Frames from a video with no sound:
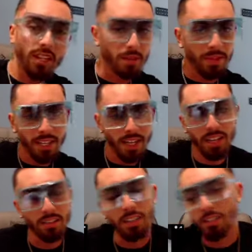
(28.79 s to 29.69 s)
I'm not a
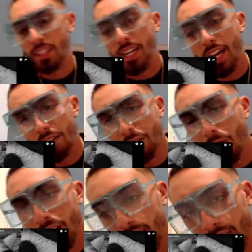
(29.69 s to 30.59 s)
hater. I don't think I ever
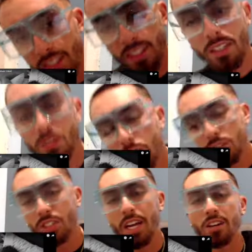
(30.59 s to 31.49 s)
watched a single
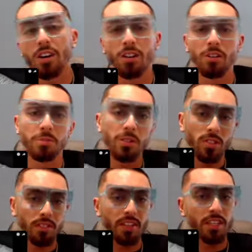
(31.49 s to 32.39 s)
Jack Harlow music
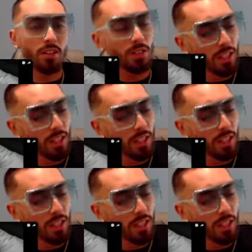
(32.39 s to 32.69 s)
video,